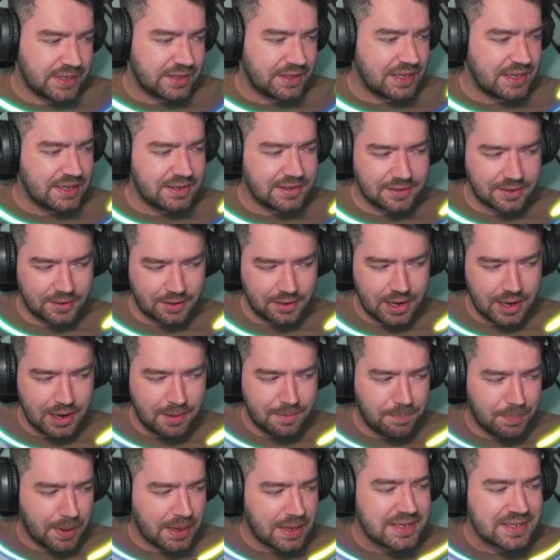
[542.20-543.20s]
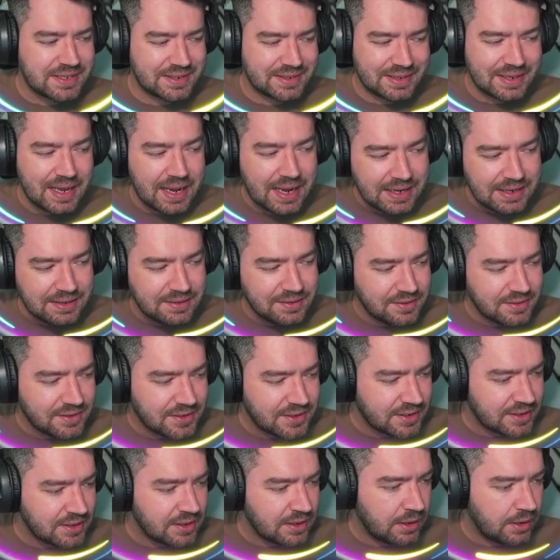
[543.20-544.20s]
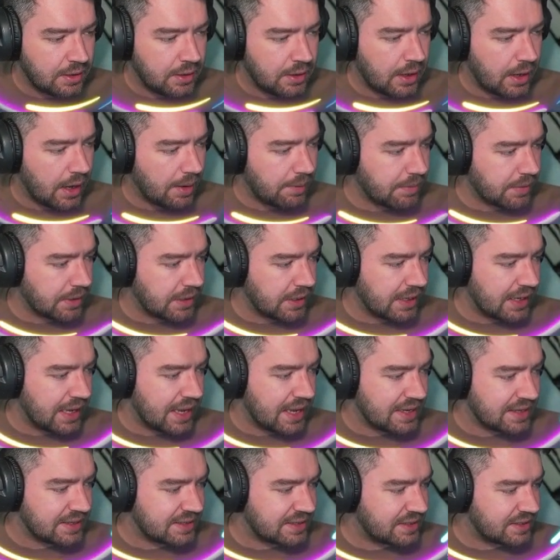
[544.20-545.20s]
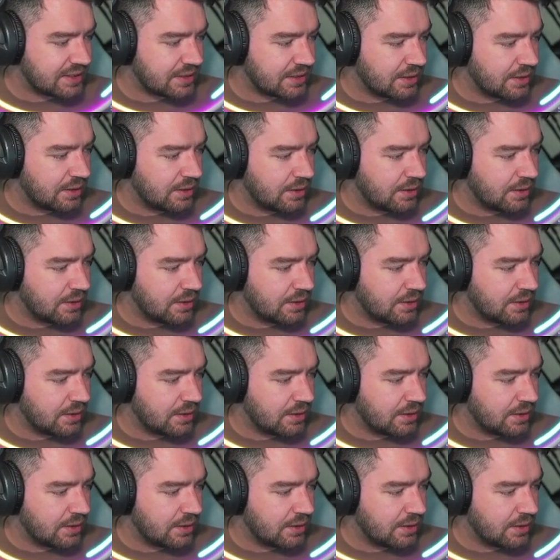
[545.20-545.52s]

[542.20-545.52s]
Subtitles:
these are like bus lanes. I'm going to guess.